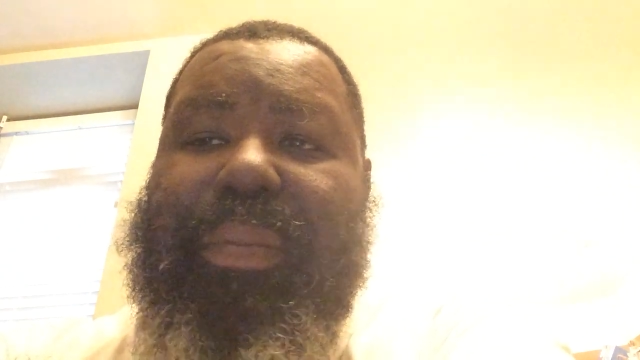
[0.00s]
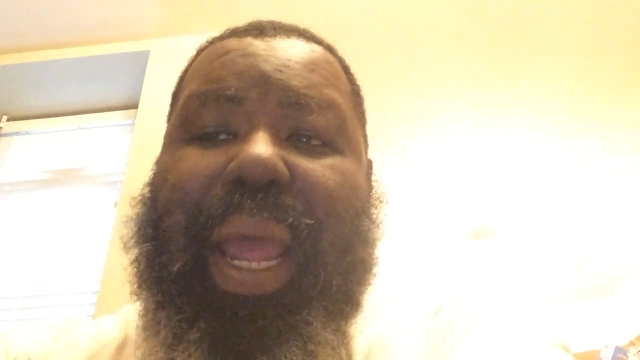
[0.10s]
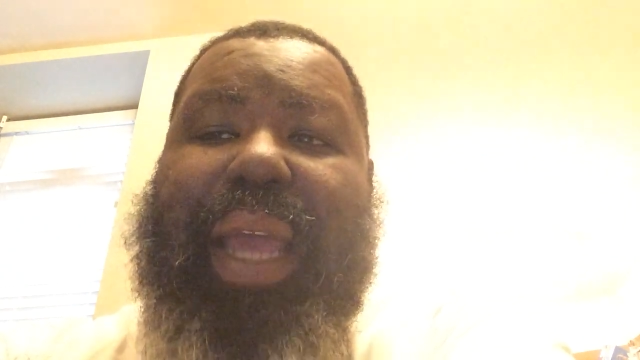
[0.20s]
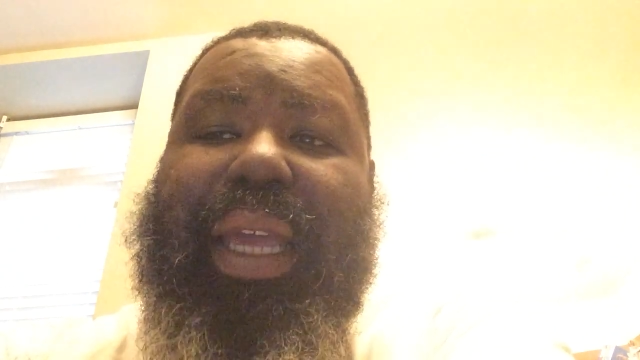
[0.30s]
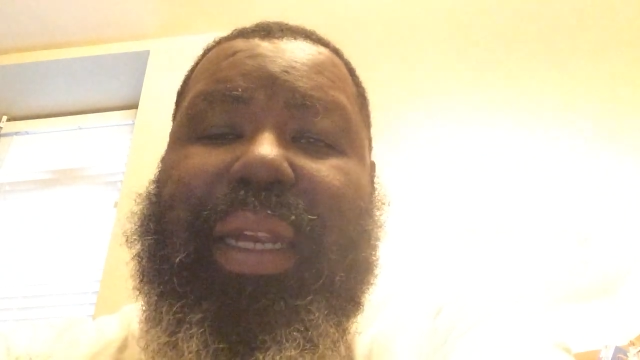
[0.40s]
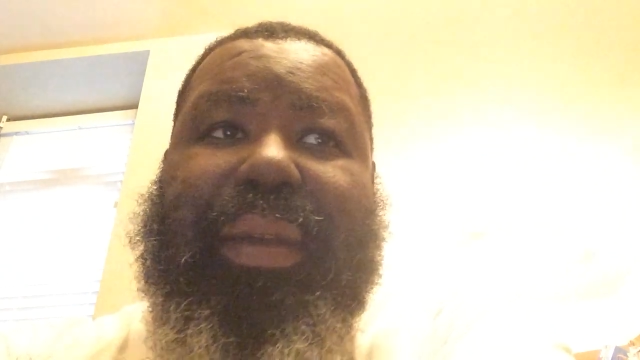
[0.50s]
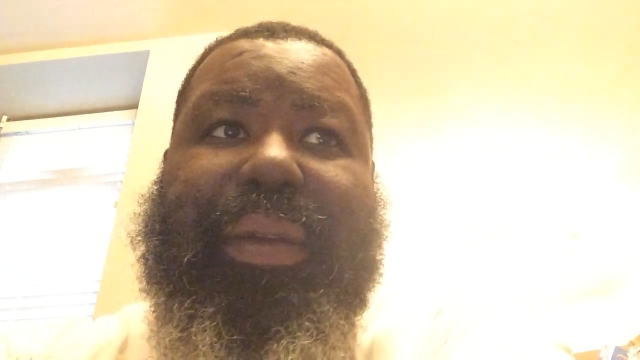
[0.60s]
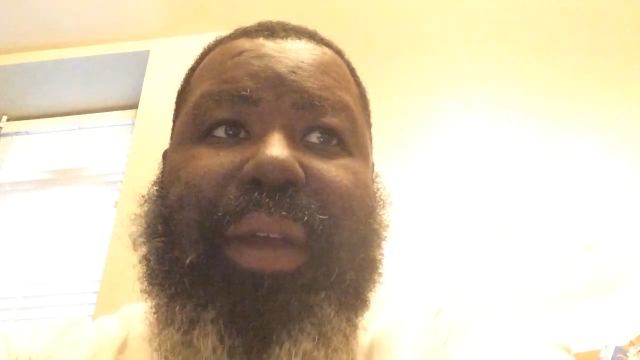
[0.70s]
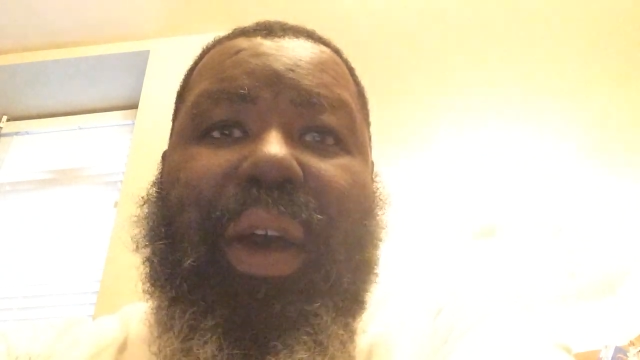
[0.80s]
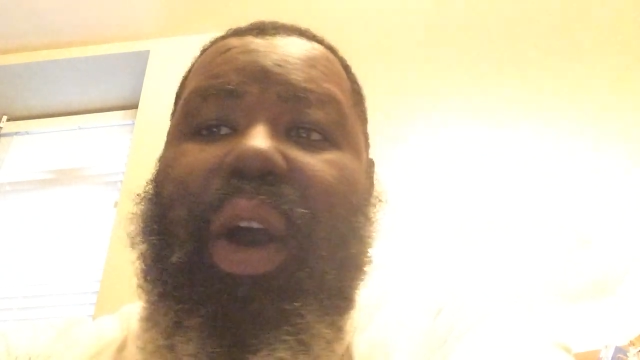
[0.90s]
back
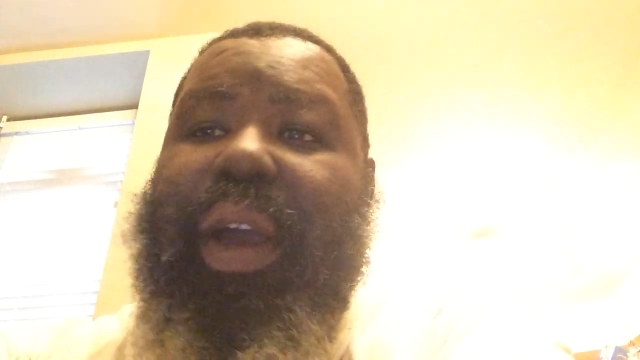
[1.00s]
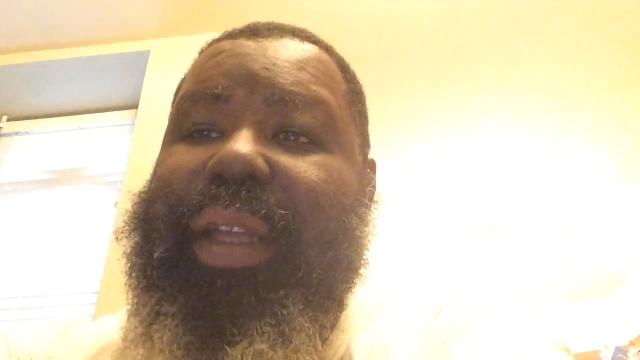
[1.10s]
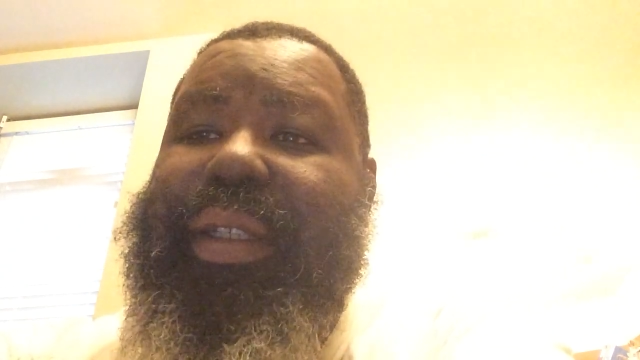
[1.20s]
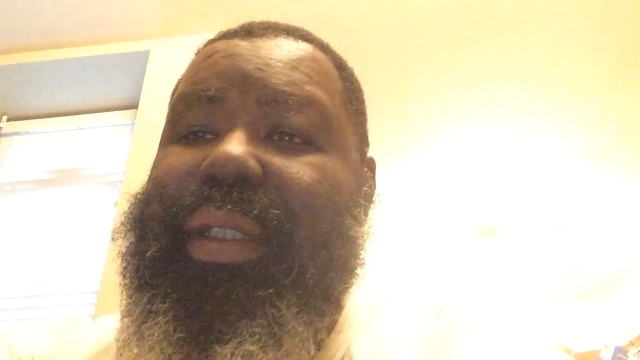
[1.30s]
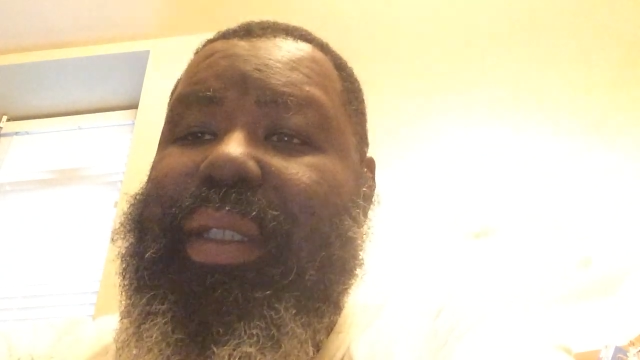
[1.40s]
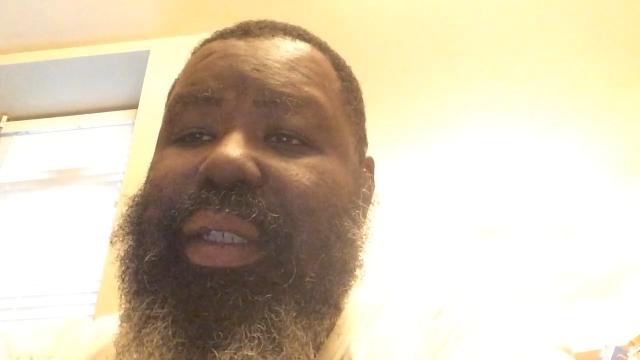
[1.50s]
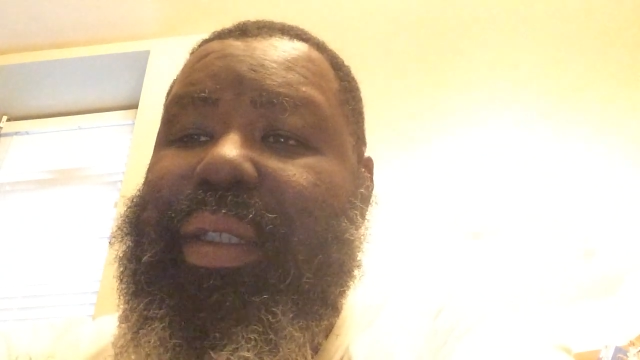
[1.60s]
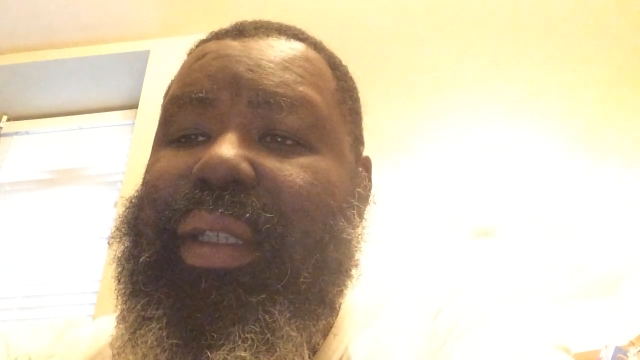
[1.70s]
in August,